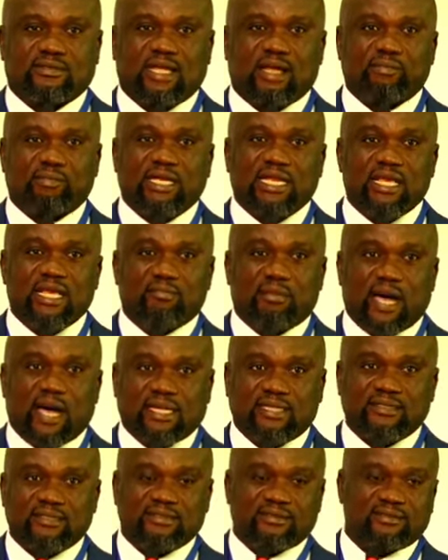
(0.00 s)
I'm a
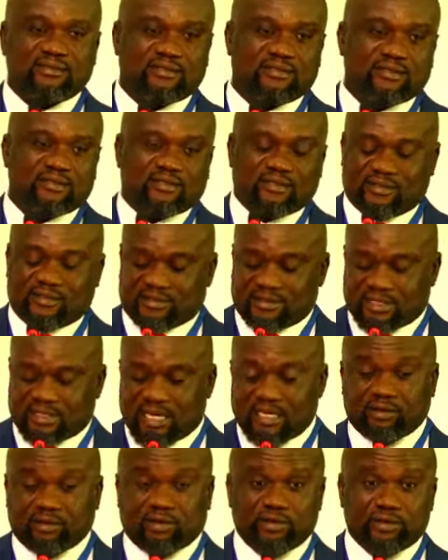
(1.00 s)
layman,
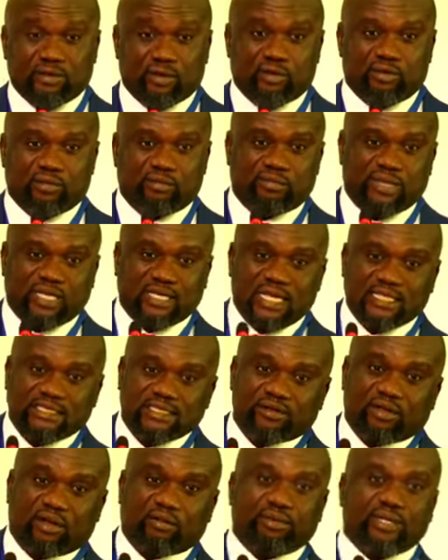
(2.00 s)
I don't know, but let
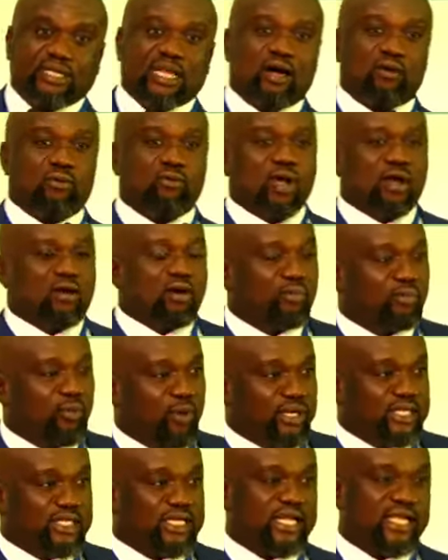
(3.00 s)
it not be that we wake up
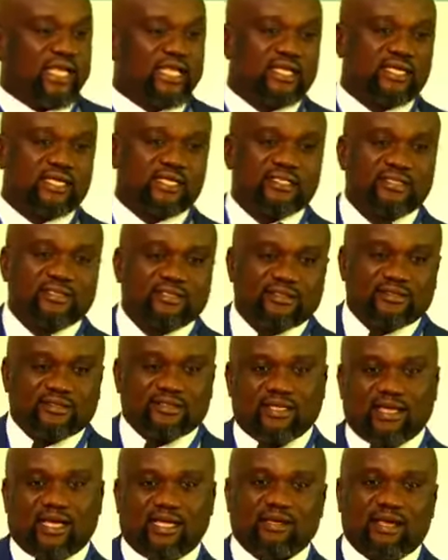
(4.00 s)
one day
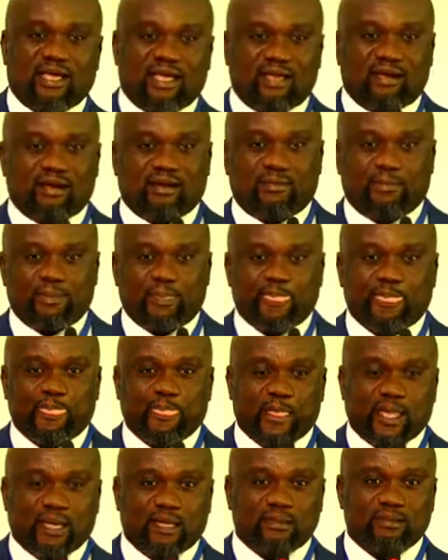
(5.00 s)
and
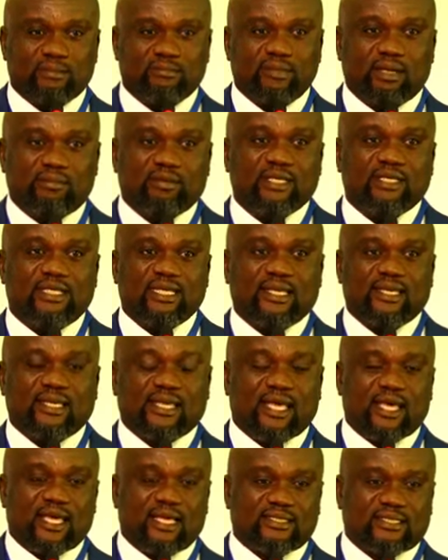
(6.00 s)
maybe the
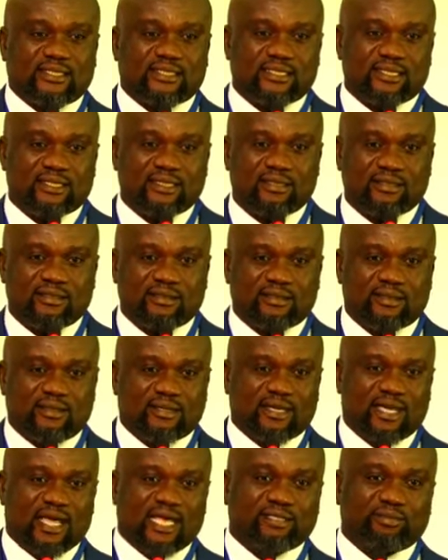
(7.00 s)
earth
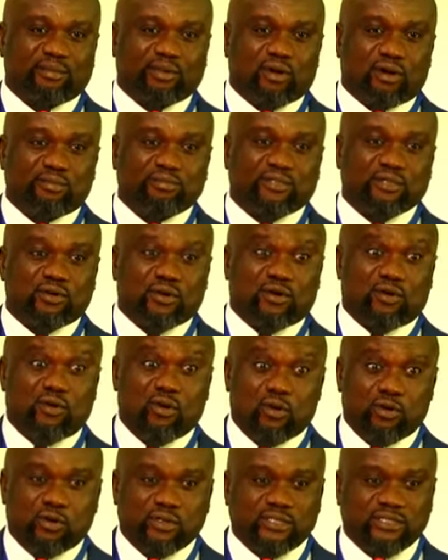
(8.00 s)
has become so
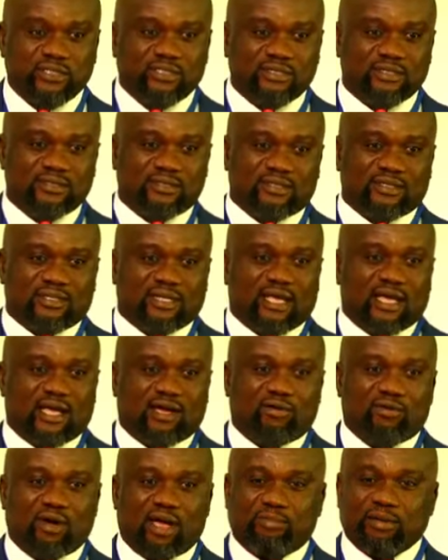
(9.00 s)
cold
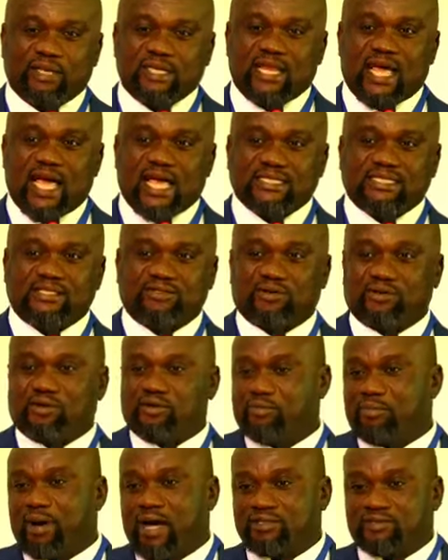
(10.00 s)
and we're being asked to
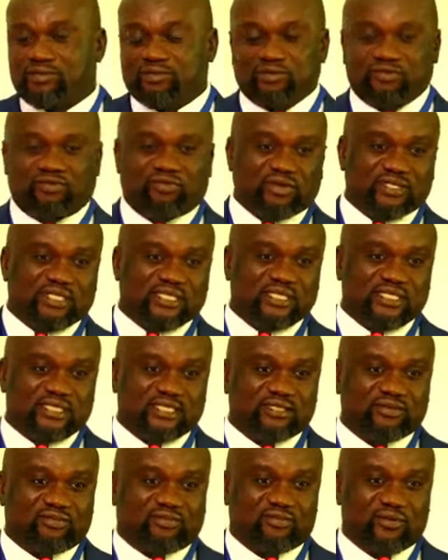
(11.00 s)
go back to
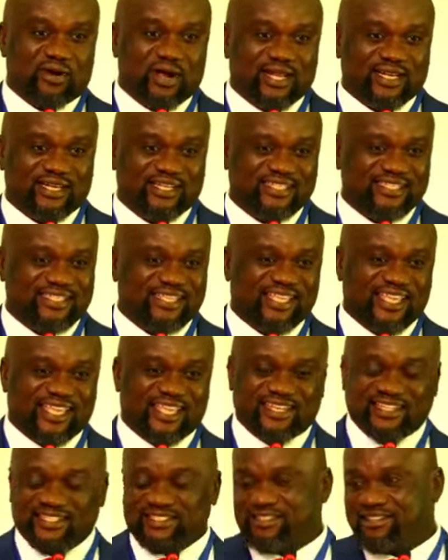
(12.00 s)
fossil fuel
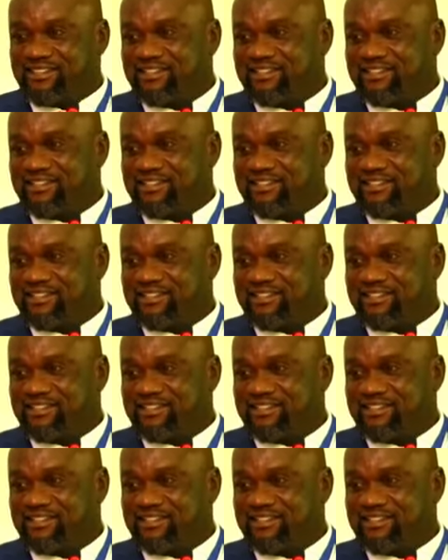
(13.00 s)
again.